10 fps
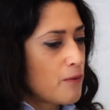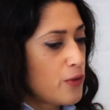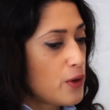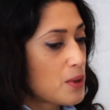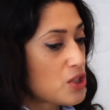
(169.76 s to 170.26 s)

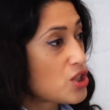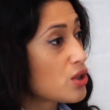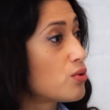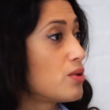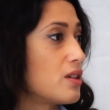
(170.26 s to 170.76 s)
fewer
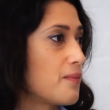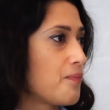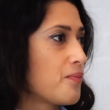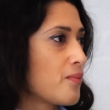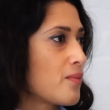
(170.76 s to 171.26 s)

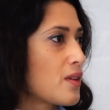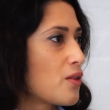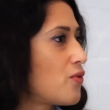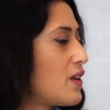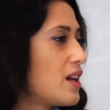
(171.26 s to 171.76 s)
children
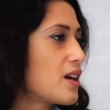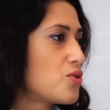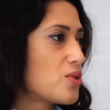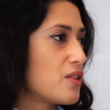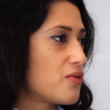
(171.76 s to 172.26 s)
feeling
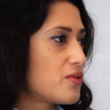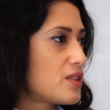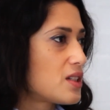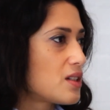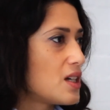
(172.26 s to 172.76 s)

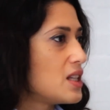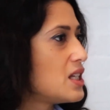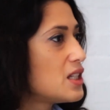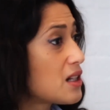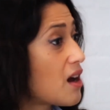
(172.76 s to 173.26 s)
adrift in
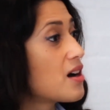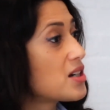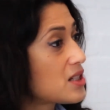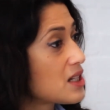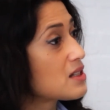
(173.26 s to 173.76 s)
these
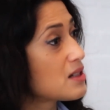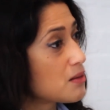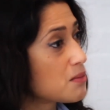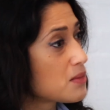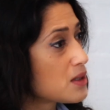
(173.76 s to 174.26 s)
large
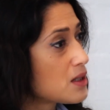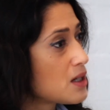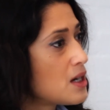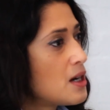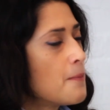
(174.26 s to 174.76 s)
systems.
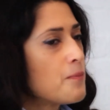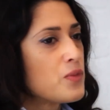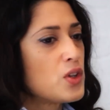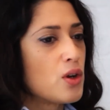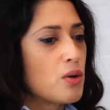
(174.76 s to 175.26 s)

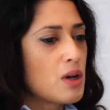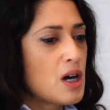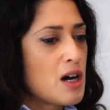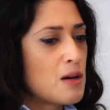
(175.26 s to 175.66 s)
You know,